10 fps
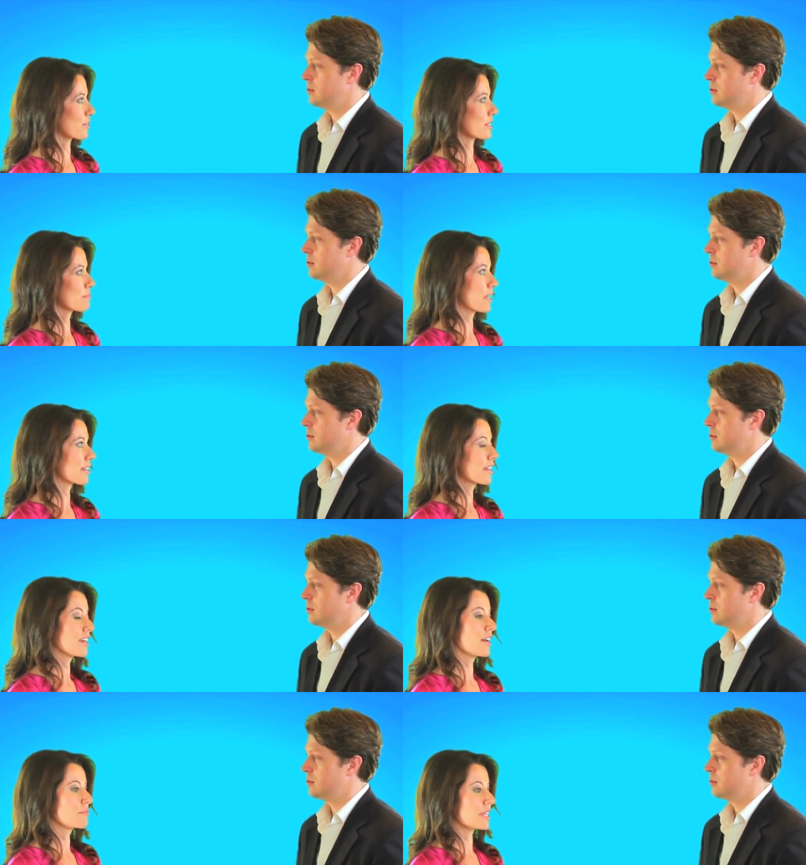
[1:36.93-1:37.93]
Speaker 1: to
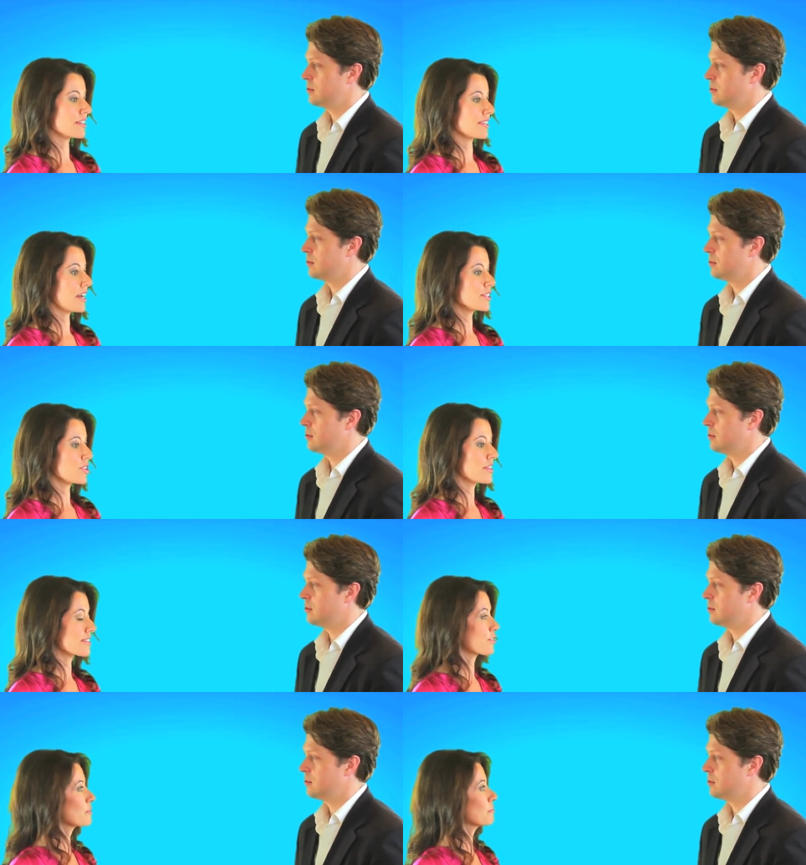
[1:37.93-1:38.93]
speak, because I saw
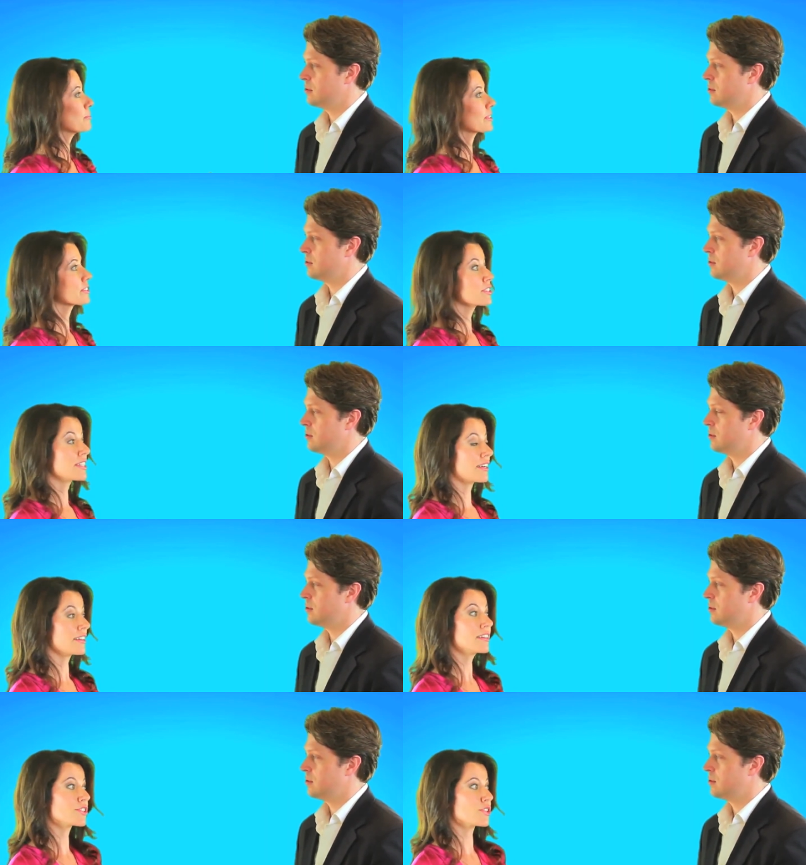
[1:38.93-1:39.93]
that certain people did
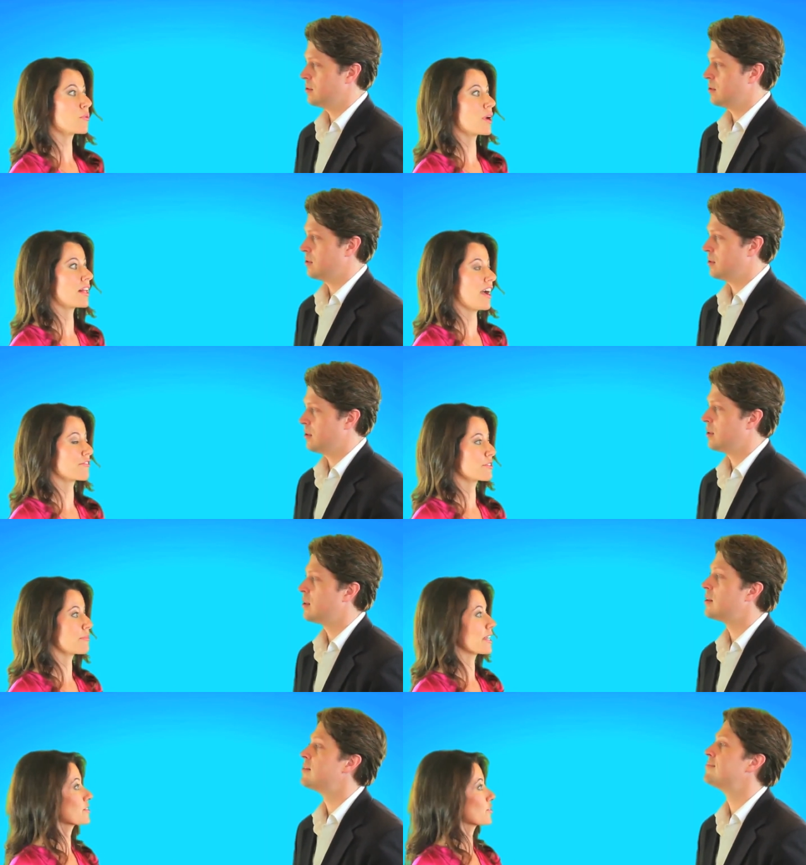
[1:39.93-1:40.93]
not heal so well
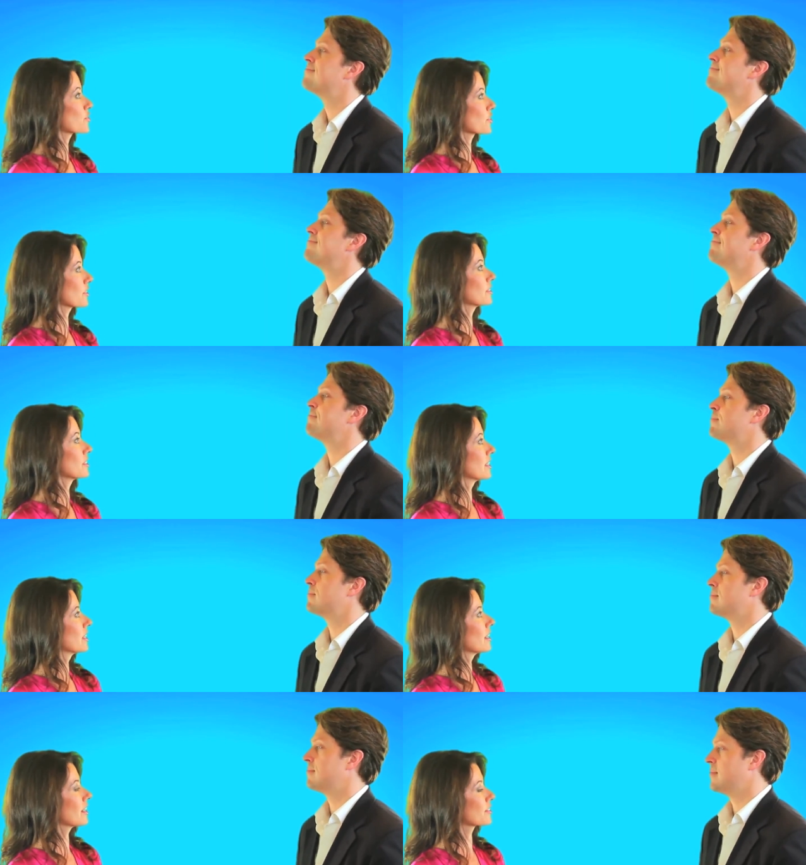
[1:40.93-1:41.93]
after my surgical
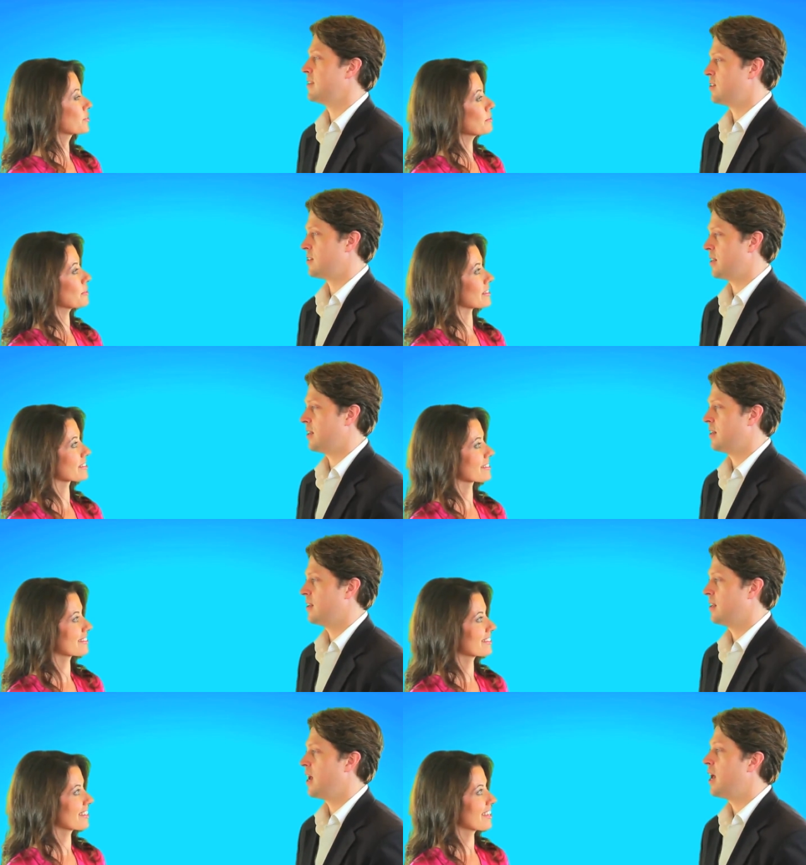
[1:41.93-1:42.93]
uh, treatment.
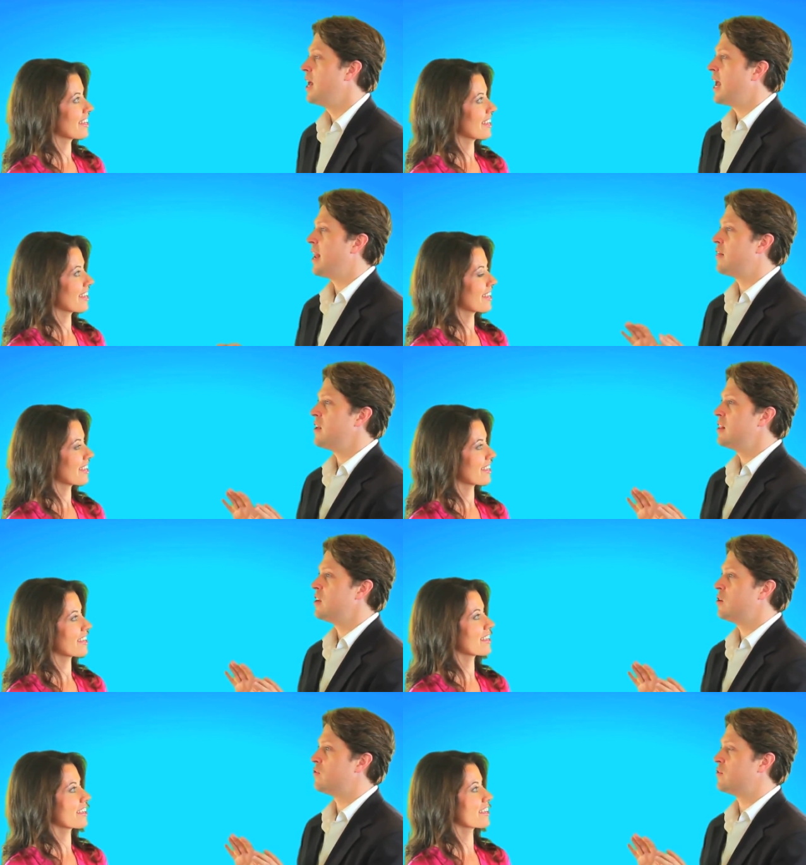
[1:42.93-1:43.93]
Speaker 2: Yeah, and I think
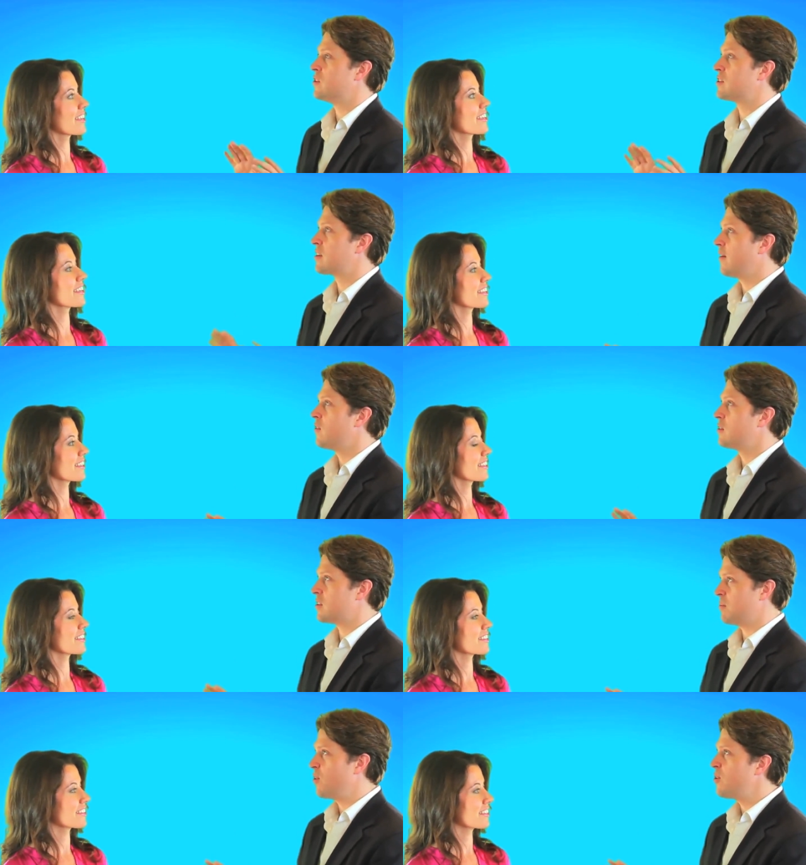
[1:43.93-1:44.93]
that you've
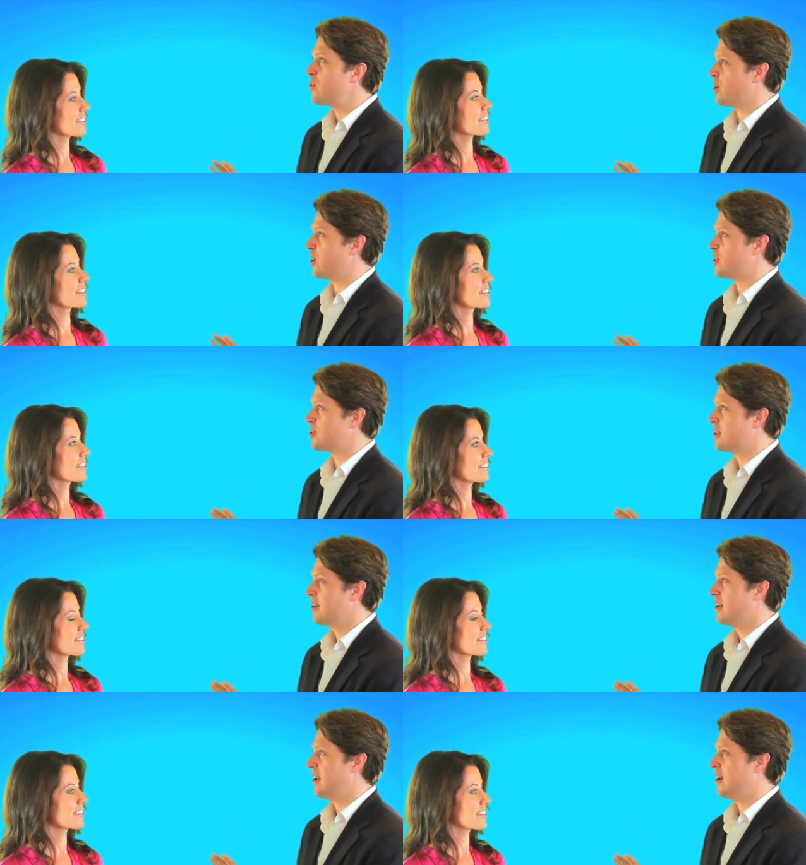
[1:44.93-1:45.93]
discovered some other things
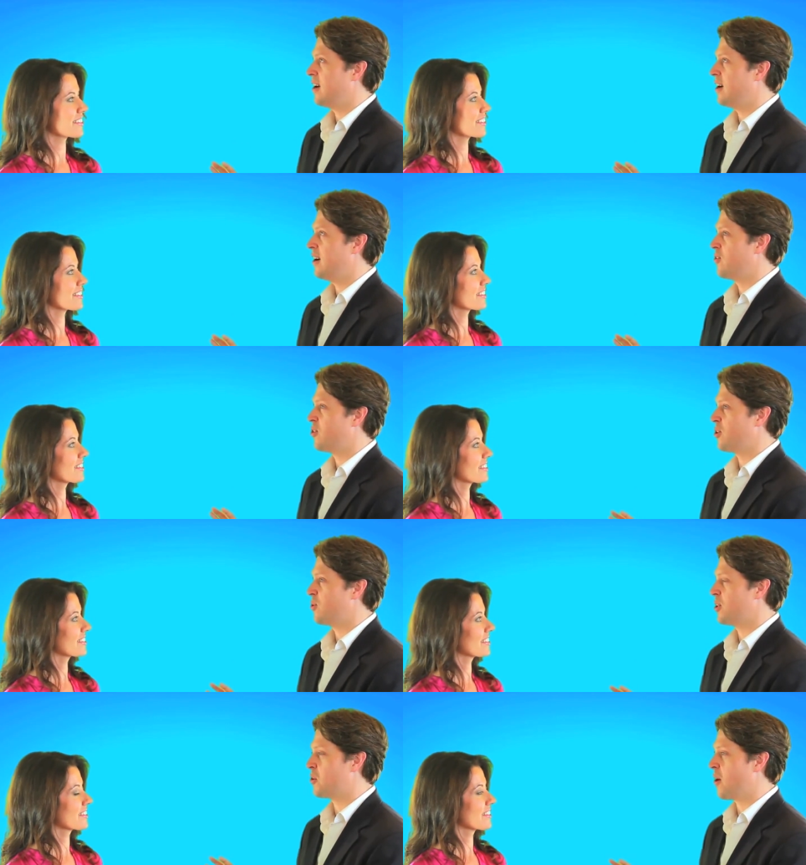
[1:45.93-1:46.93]
uh, that
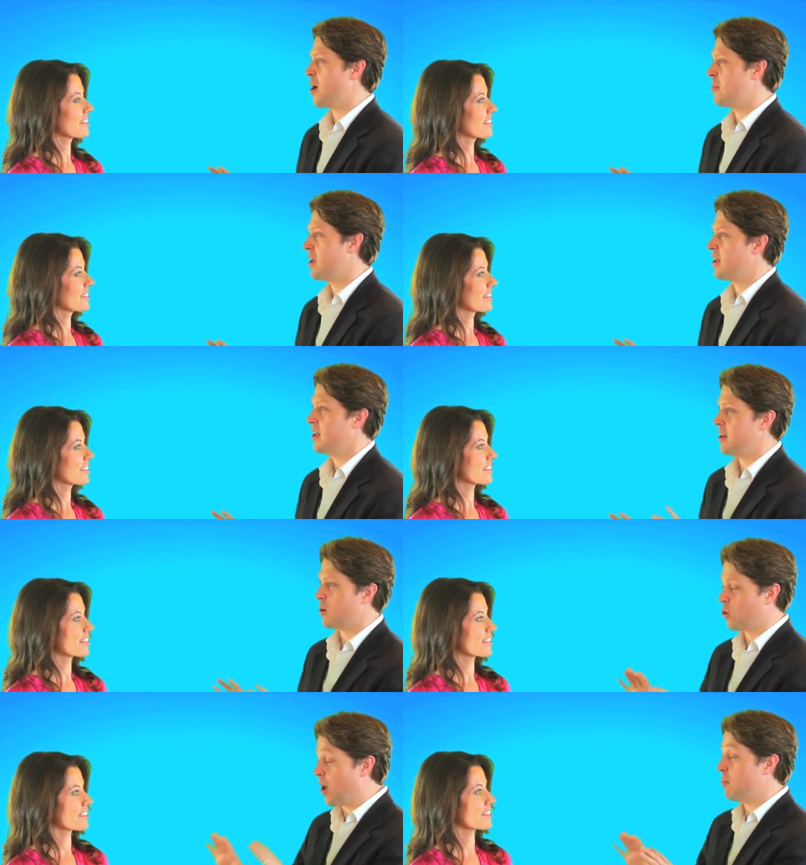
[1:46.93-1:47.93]
are really
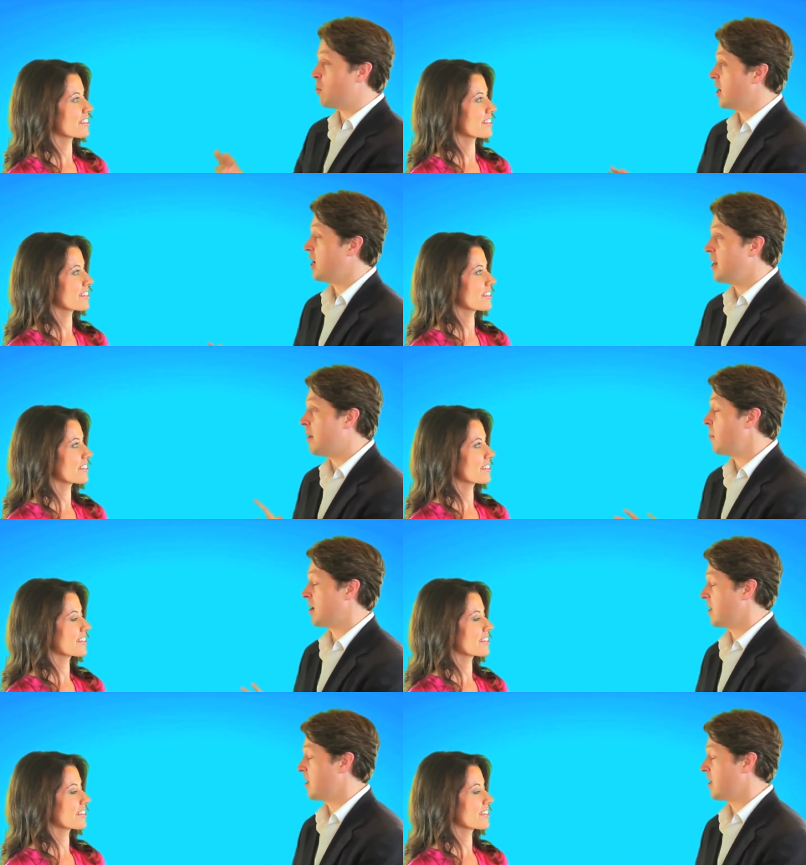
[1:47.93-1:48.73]
groundbreaking, and I'm not